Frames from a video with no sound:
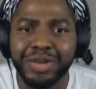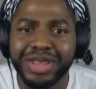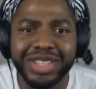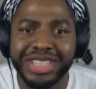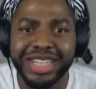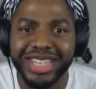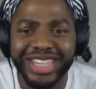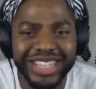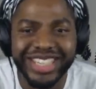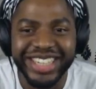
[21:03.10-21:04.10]
with
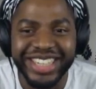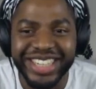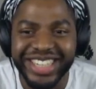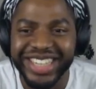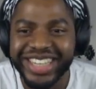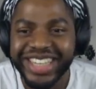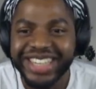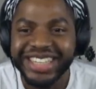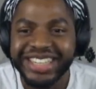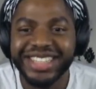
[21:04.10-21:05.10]
Jenny.
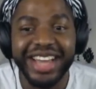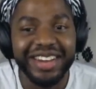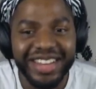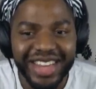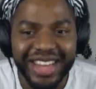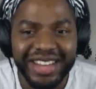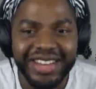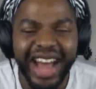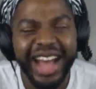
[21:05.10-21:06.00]
Darren Ken,